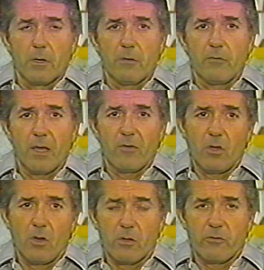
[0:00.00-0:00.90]
If you have a
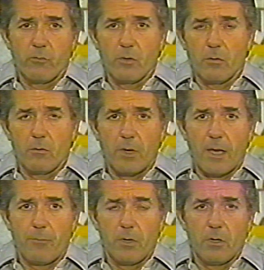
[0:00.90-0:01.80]
dog that's real
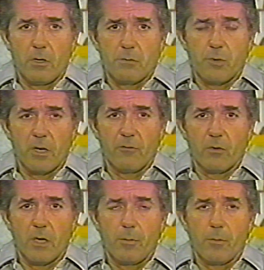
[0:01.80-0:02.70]
happy and he's
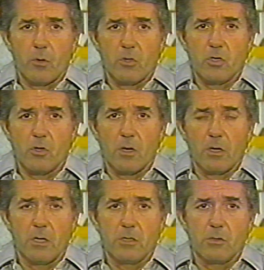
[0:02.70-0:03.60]
playful, keep him on a short
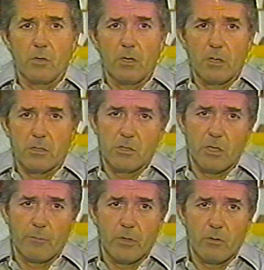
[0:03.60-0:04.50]
lead so that he doesn't
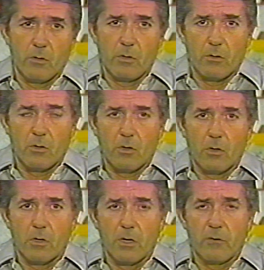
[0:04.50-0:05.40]
jump into another
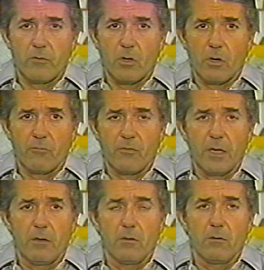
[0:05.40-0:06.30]
dog and have a dog
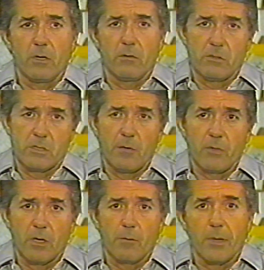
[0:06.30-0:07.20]
fight. And then the same
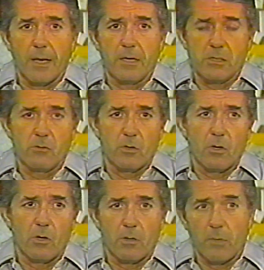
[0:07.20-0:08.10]
thing applies to a
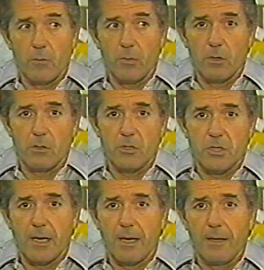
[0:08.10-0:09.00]
dog that may be a little
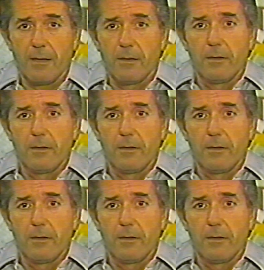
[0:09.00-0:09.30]
shy.